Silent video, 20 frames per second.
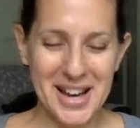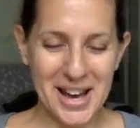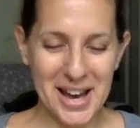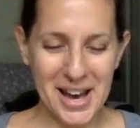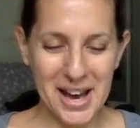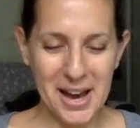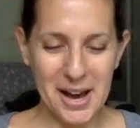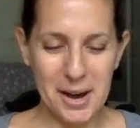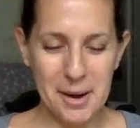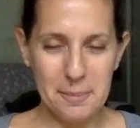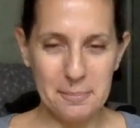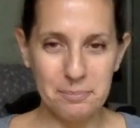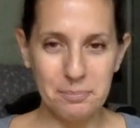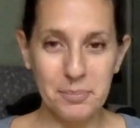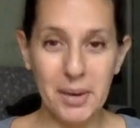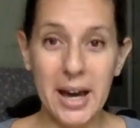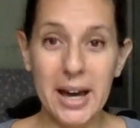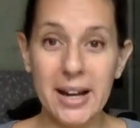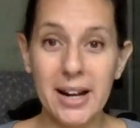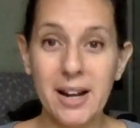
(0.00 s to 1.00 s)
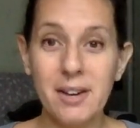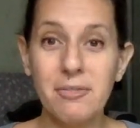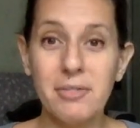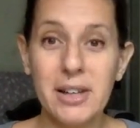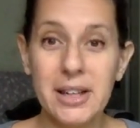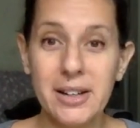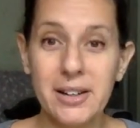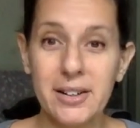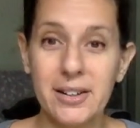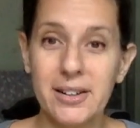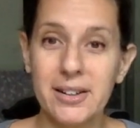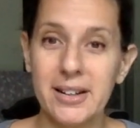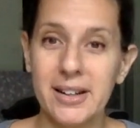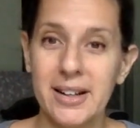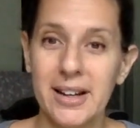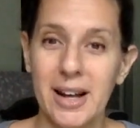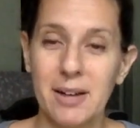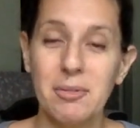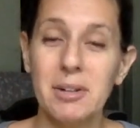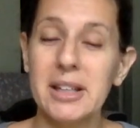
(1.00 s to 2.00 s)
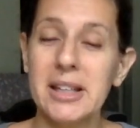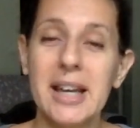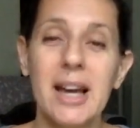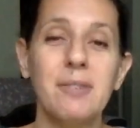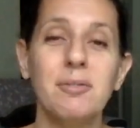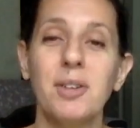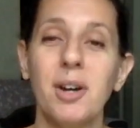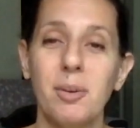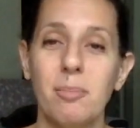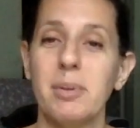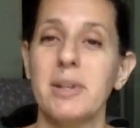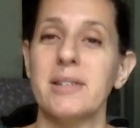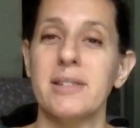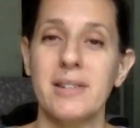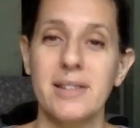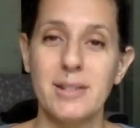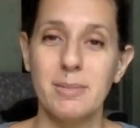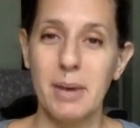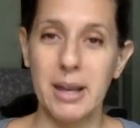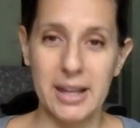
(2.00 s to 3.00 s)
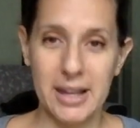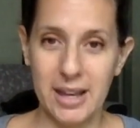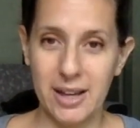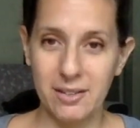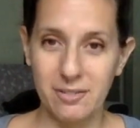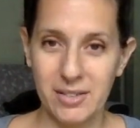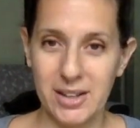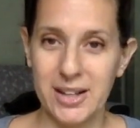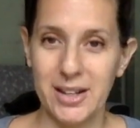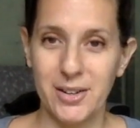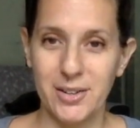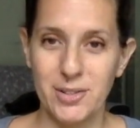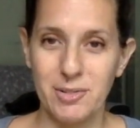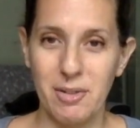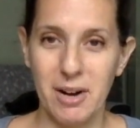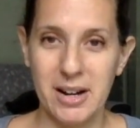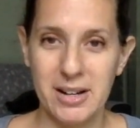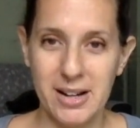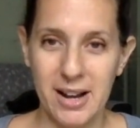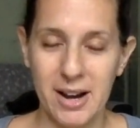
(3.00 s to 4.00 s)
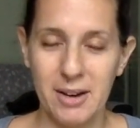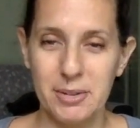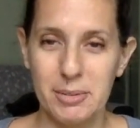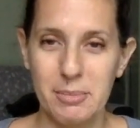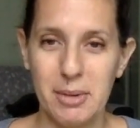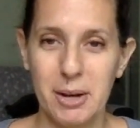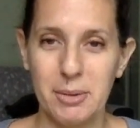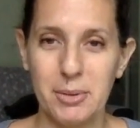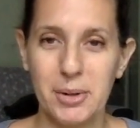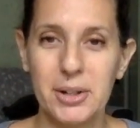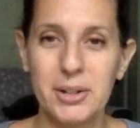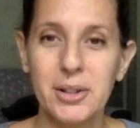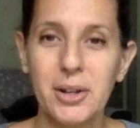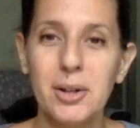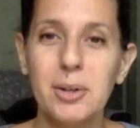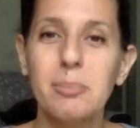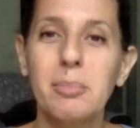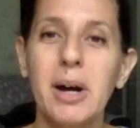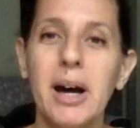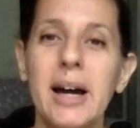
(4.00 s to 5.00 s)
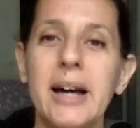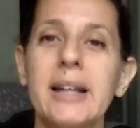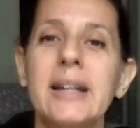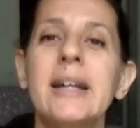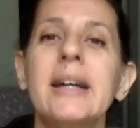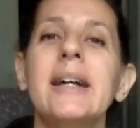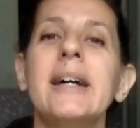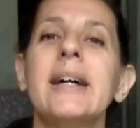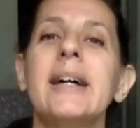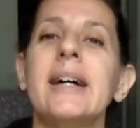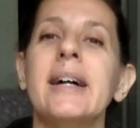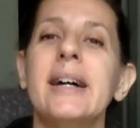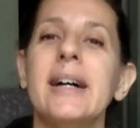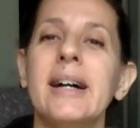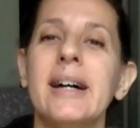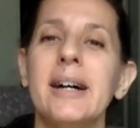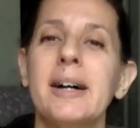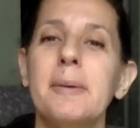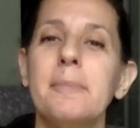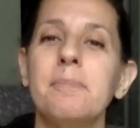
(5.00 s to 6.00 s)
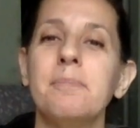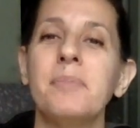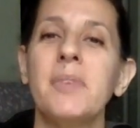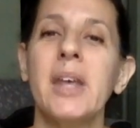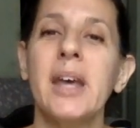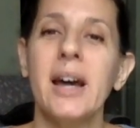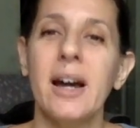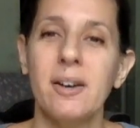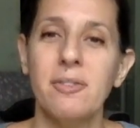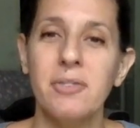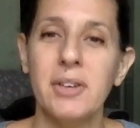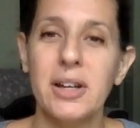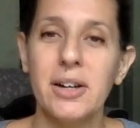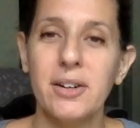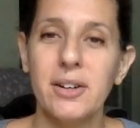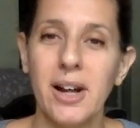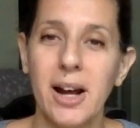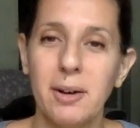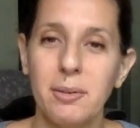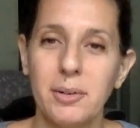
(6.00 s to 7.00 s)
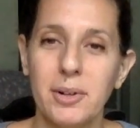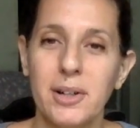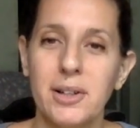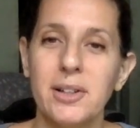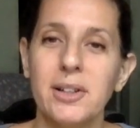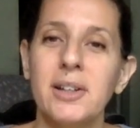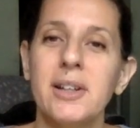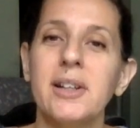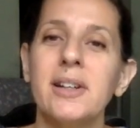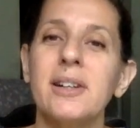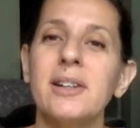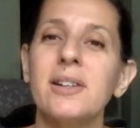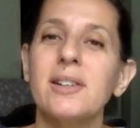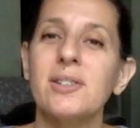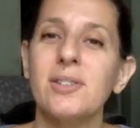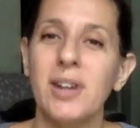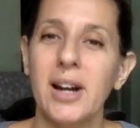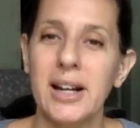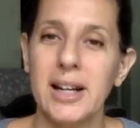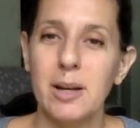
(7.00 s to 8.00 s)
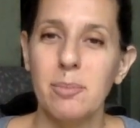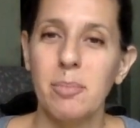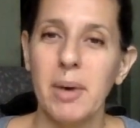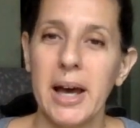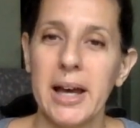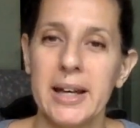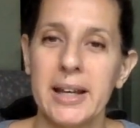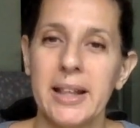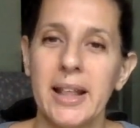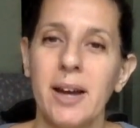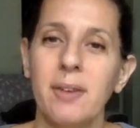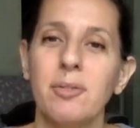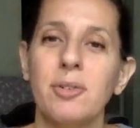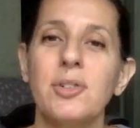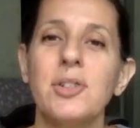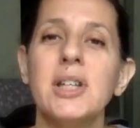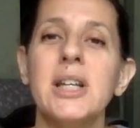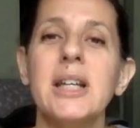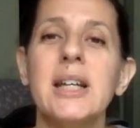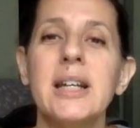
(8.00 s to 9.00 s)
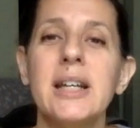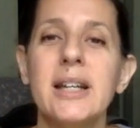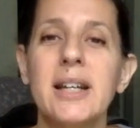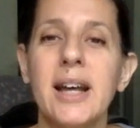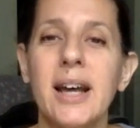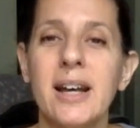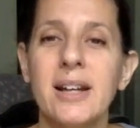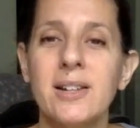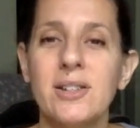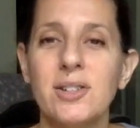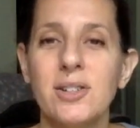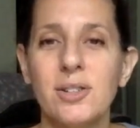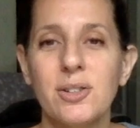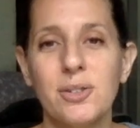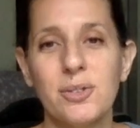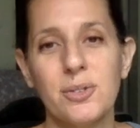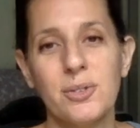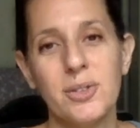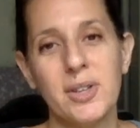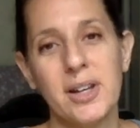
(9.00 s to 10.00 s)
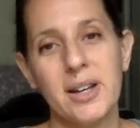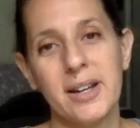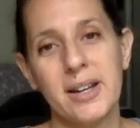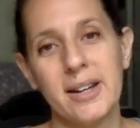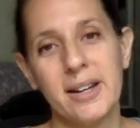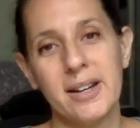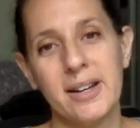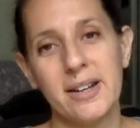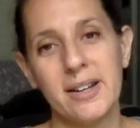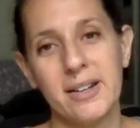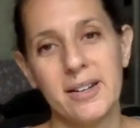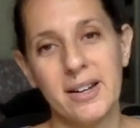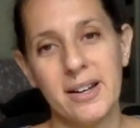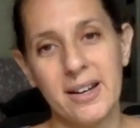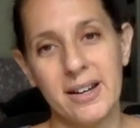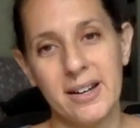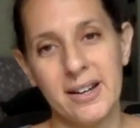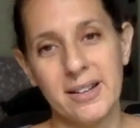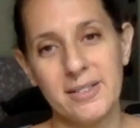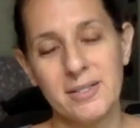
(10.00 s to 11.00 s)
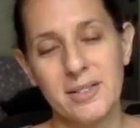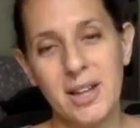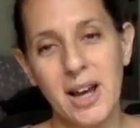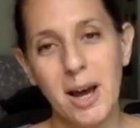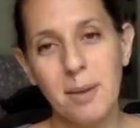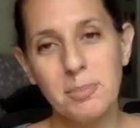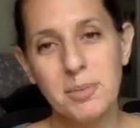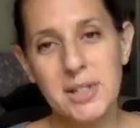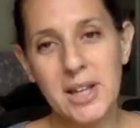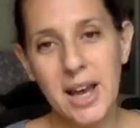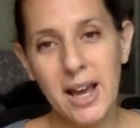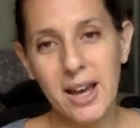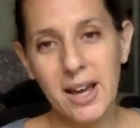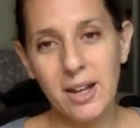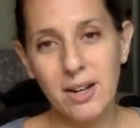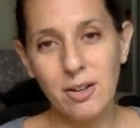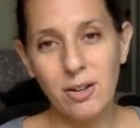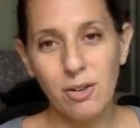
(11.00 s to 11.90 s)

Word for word: Um, but I figured I really have no business making videos right now with my workload, but um, I figured I would try to get back in that routine and do the uh, top 10